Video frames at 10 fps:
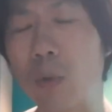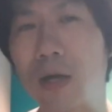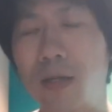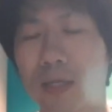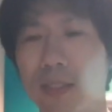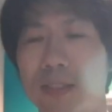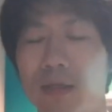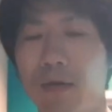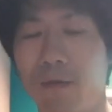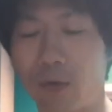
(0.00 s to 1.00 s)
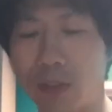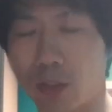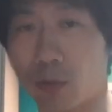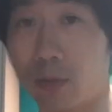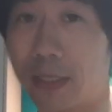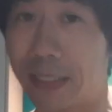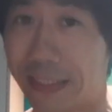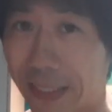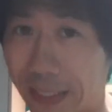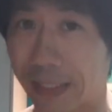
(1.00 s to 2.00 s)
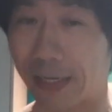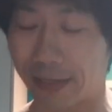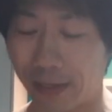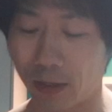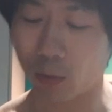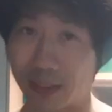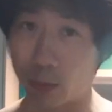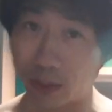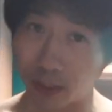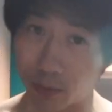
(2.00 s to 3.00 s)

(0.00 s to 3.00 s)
one, it fits you. Secondly, which